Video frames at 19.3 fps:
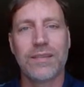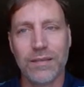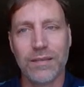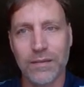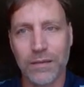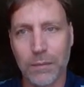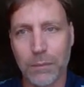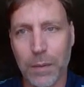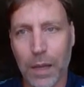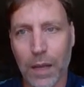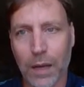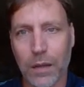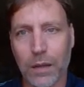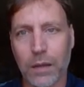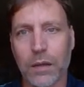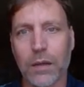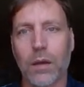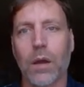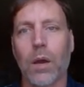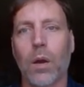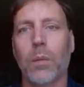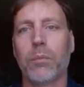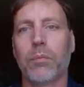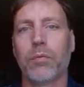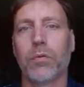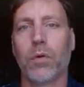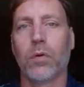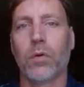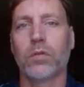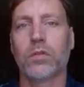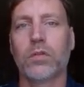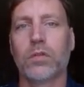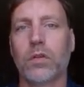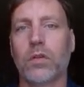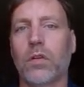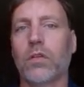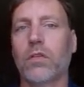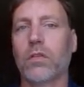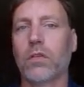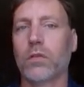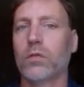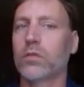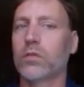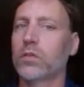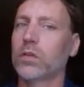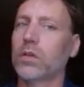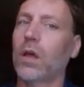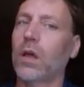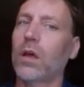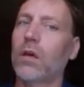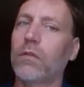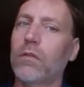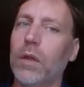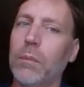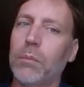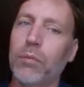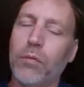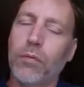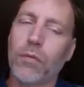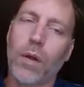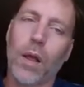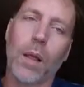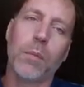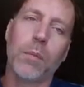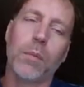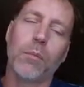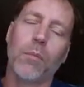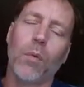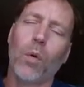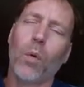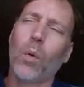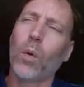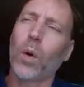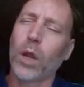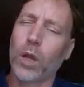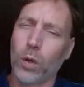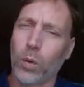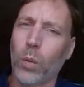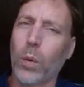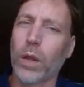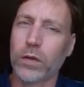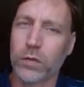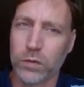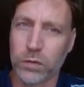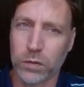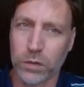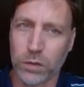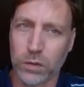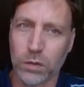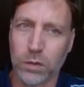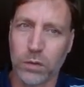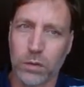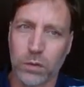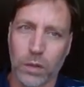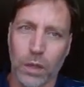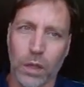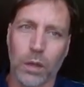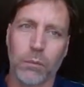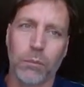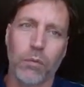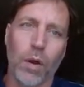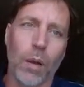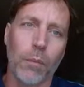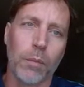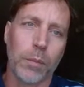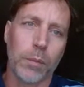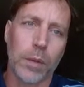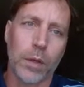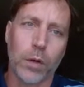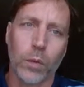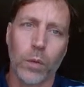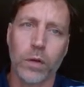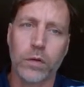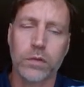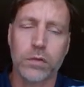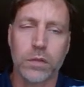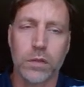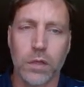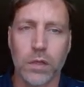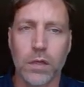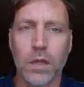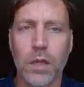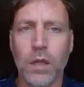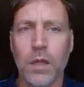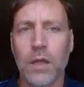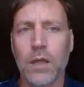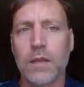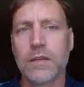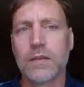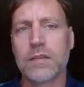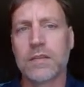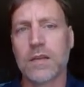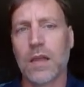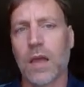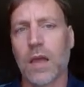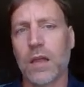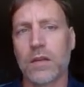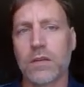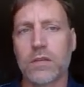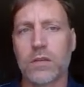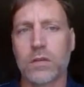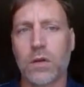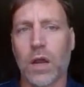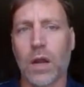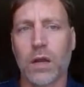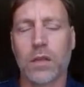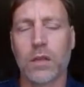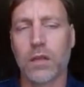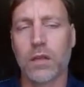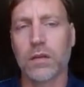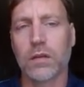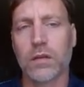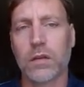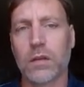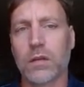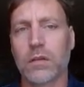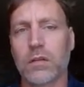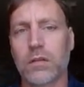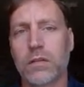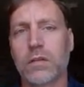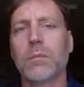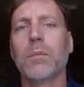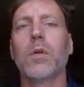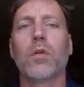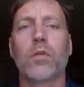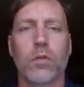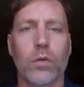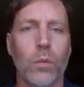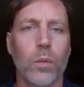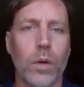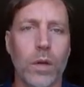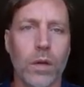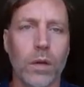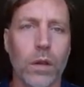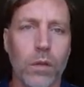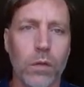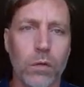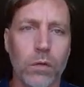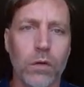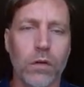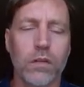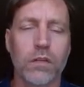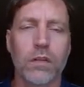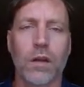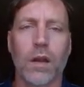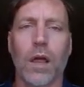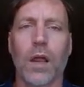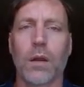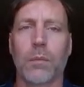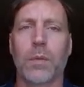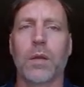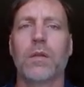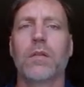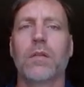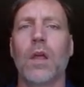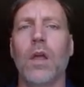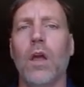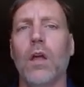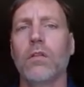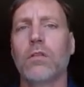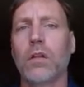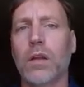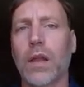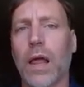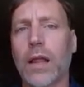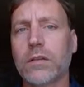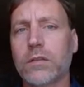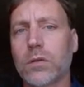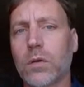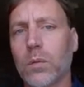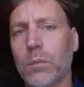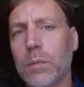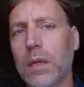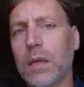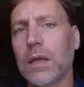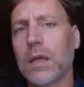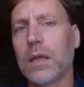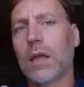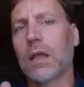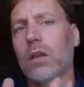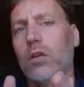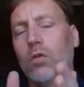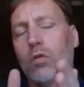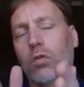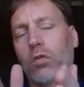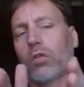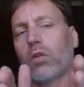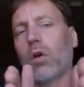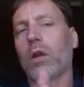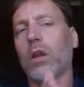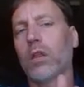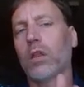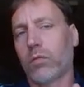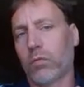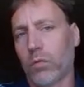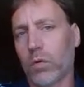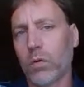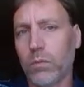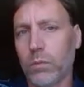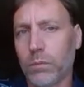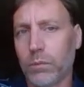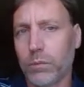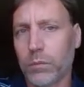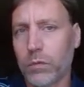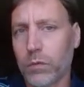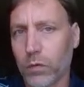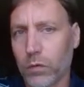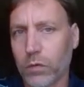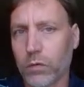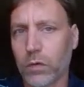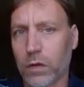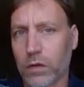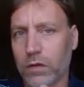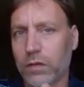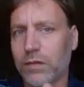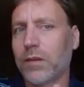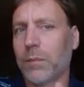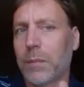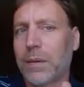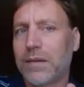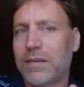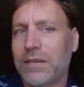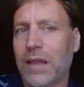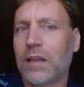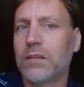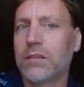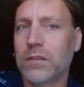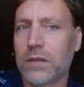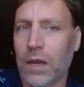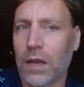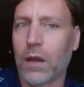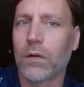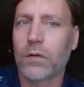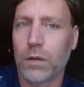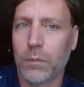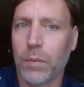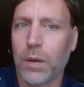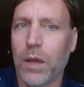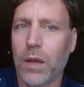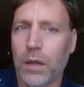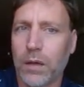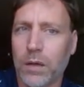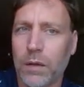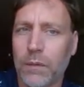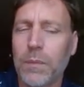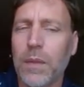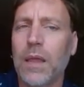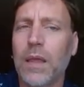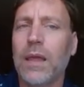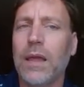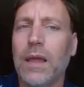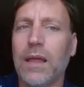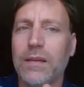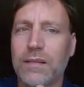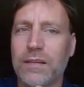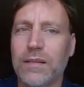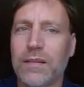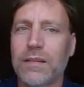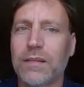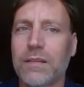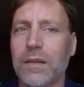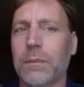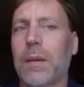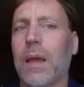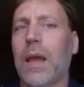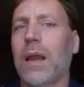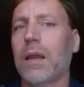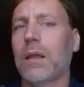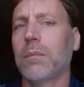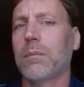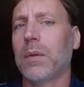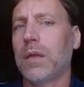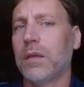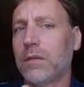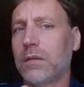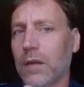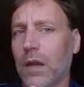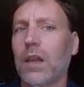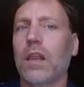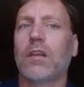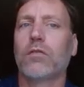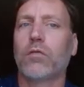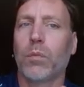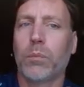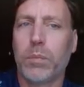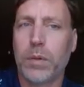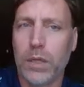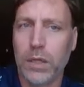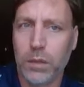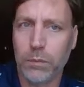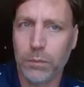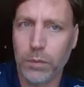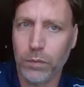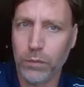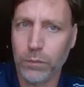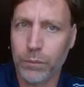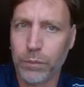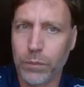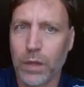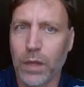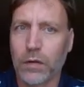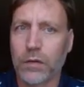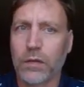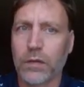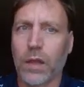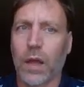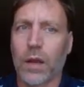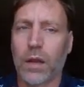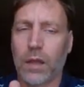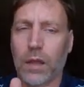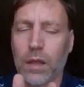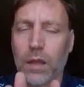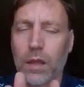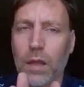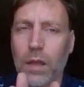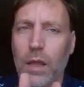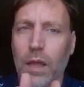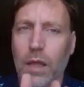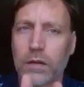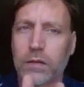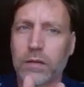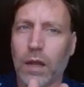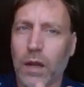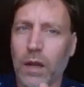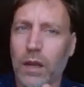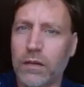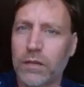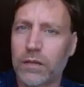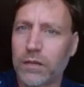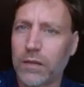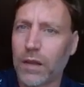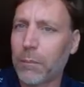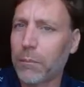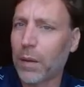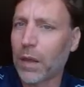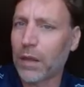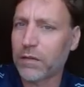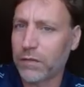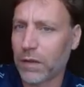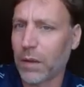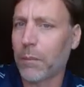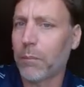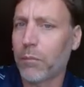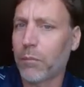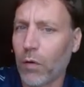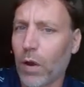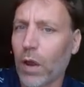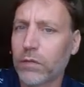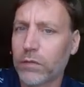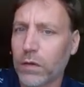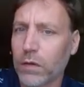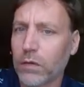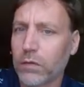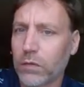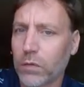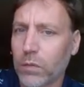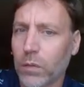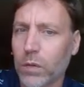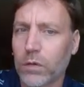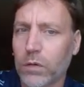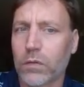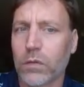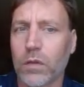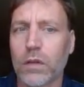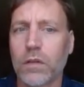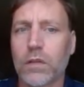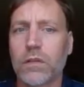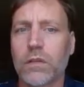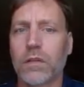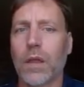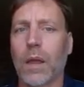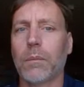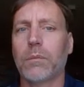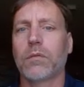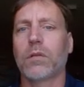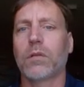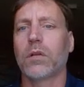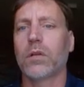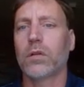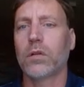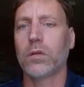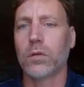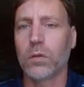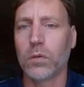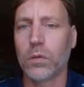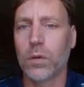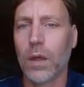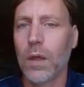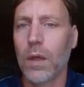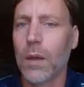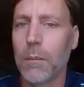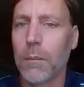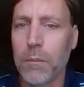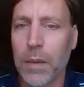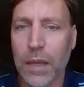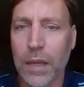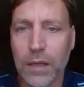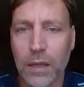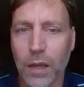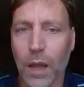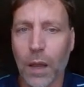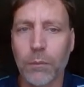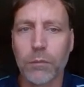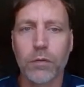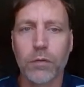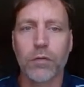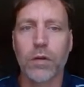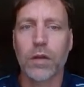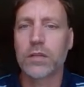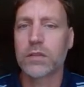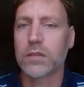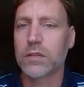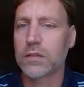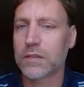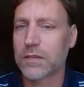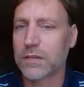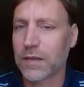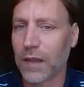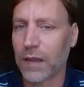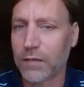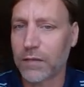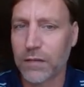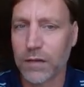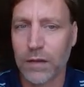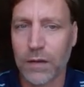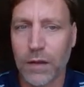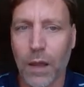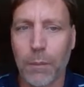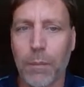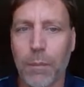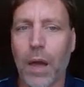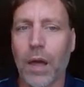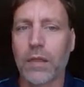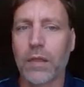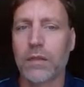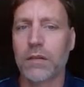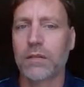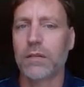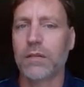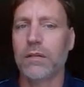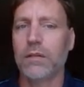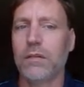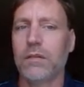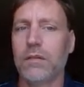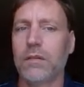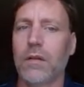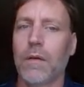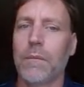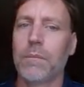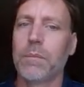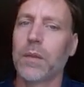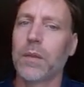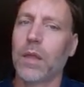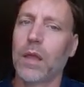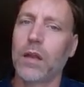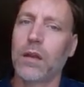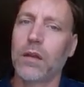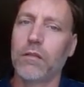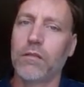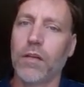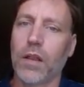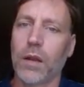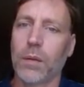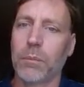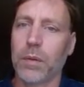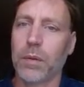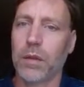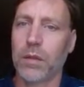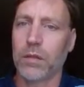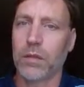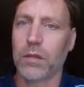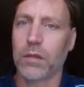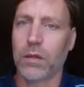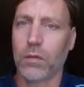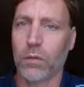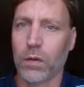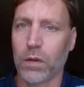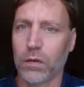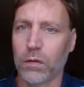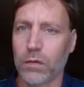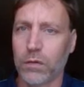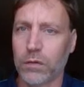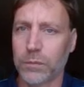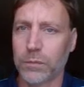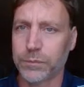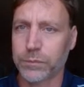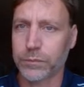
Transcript: systematic approach to the solution of a problem or a question. Okay, problem and question in science are kind of similar to one another, they're synonymous. So logical meaning you thought it through. There's some intentionality behind it. It's systematic means that it's repeatable. It's got a step-by-step process to it. So these steps include making observations, testing hypotheses, and developing theories.